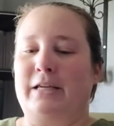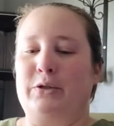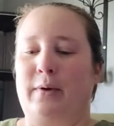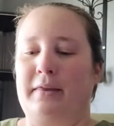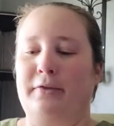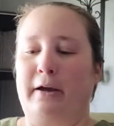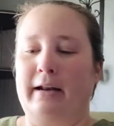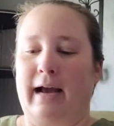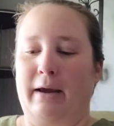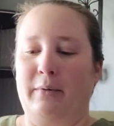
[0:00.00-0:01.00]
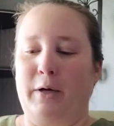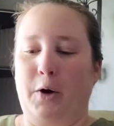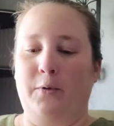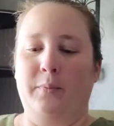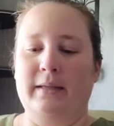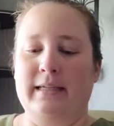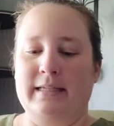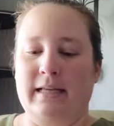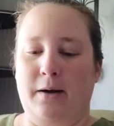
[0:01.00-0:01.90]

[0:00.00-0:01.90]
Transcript: So I thought I would open these